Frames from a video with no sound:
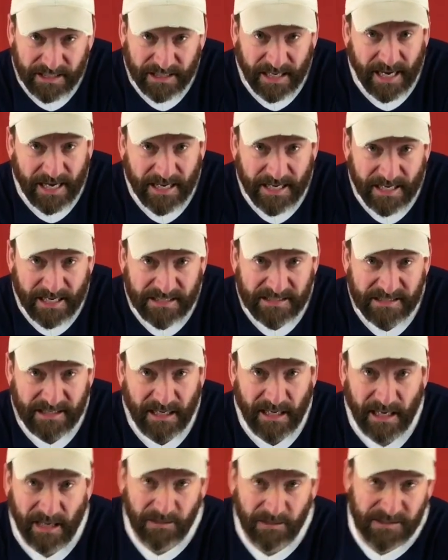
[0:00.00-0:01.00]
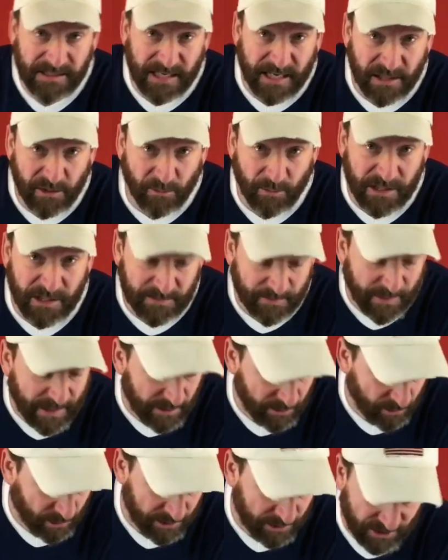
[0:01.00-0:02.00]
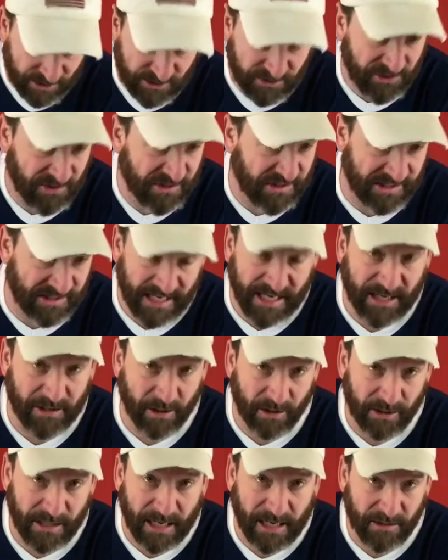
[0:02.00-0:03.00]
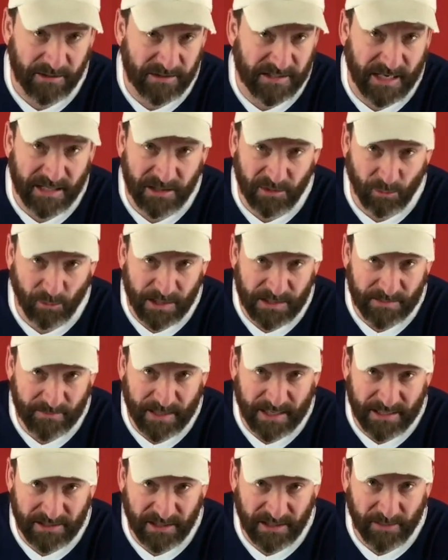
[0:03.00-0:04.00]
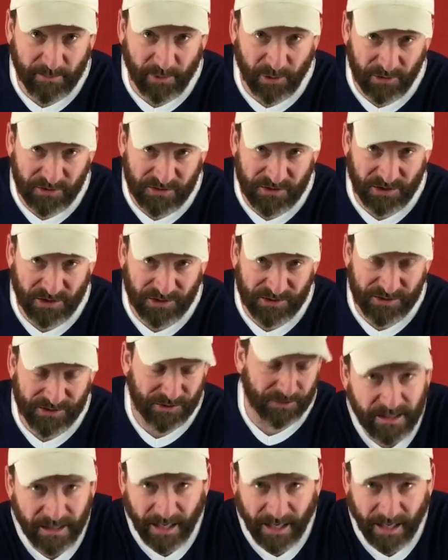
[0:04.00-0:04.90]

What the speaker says: Kydex outside the waistband or just standard outside the waistband type holsters.